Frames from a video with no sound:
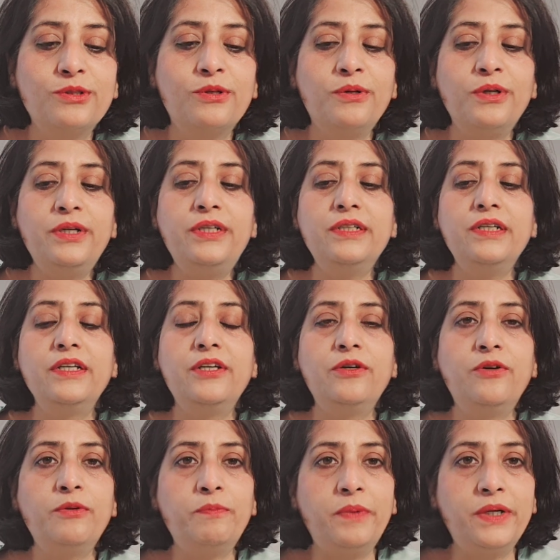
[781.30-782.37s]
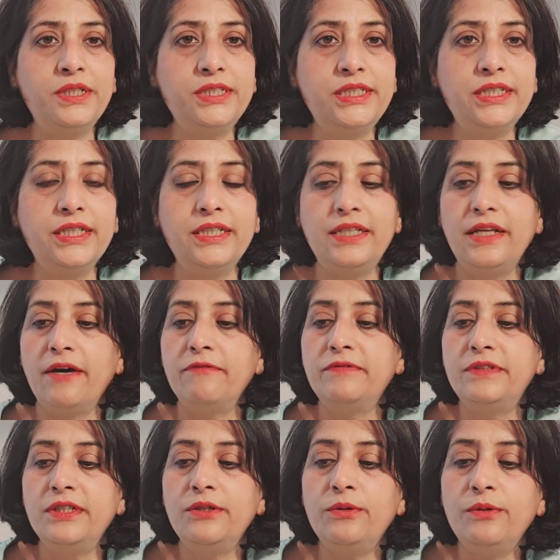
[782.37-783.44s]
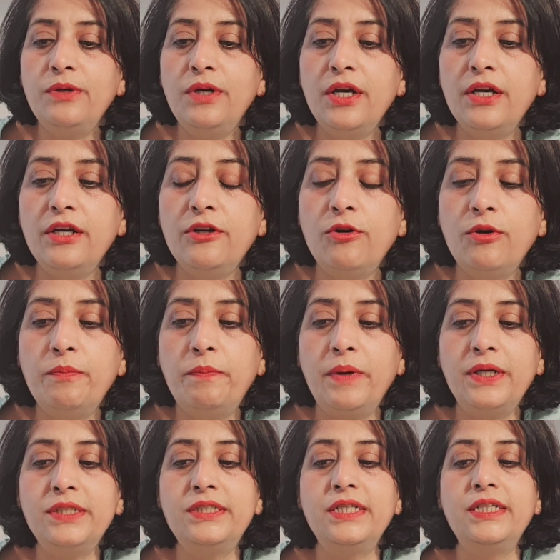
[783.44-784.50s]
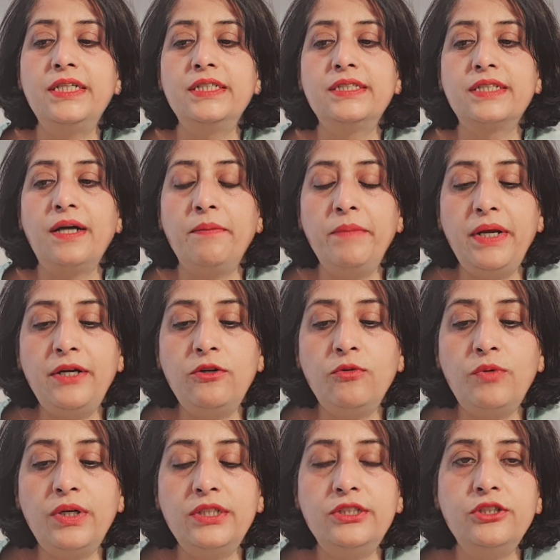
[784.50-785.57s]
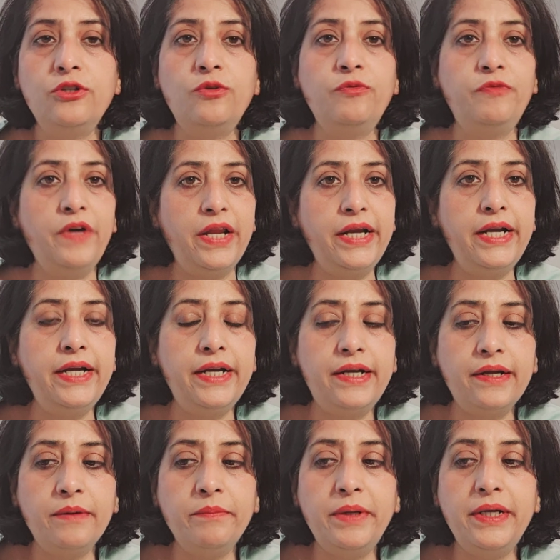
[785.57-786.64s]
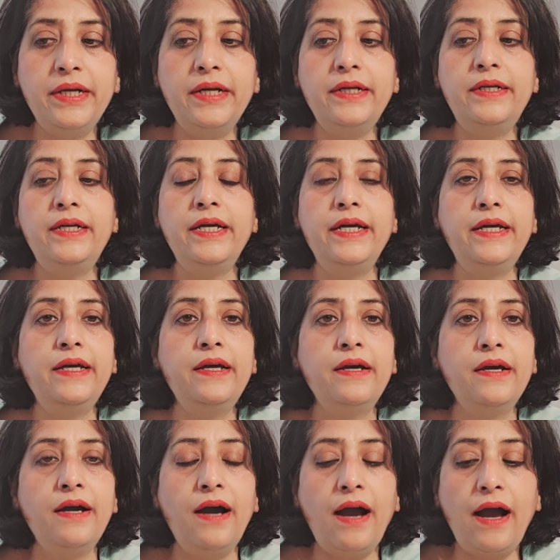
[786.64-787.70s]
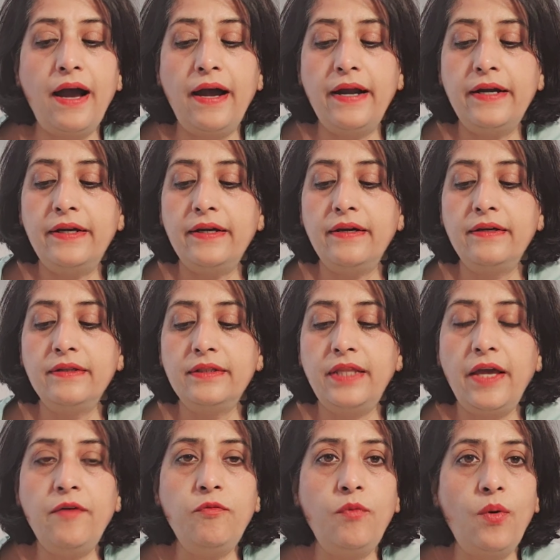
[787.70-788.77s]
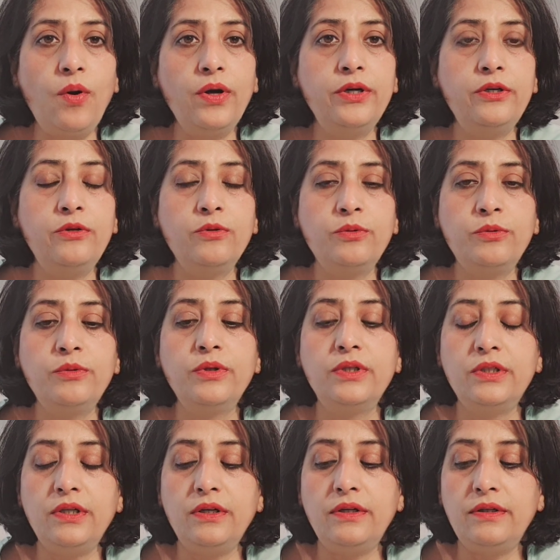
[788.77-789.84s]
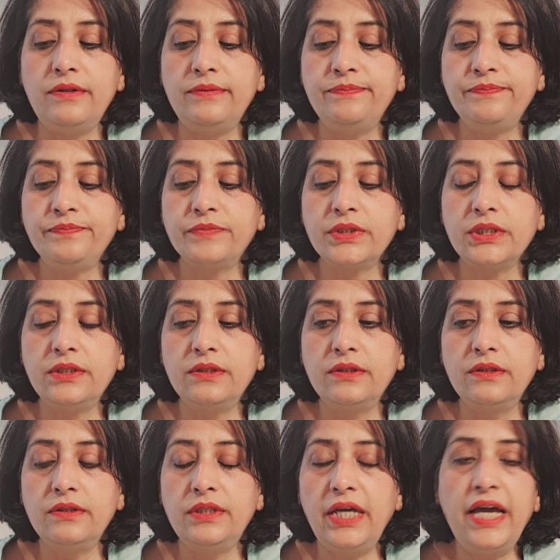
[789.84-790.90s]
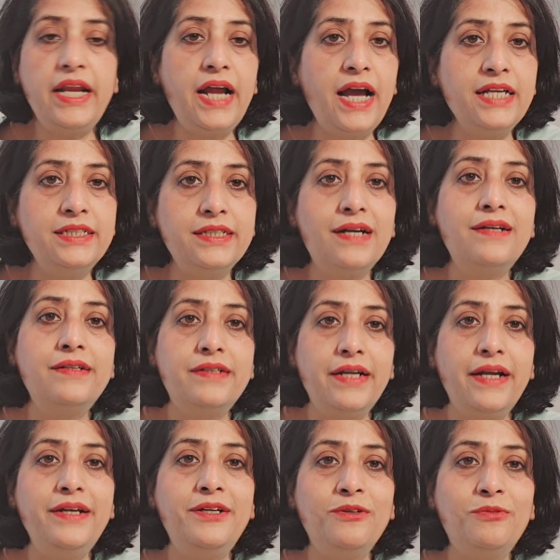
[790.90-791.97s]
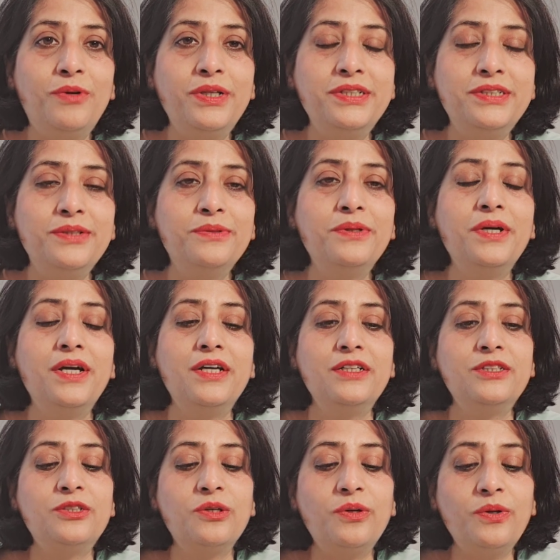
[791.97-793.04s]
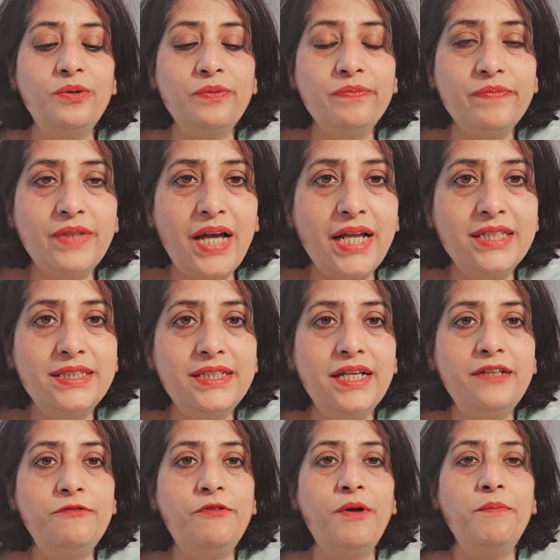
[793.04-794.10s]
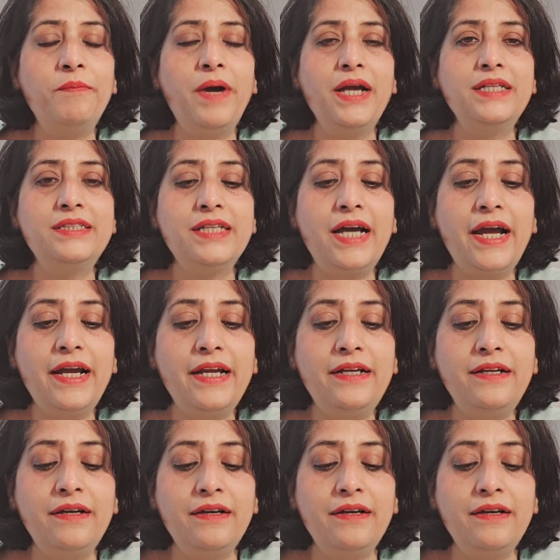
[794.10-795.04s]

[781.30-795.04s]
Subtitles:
good. Your person loves you. Your person is coming towards you very determinedly, and they want to, their eyes are trained towards you. So that's it from my side.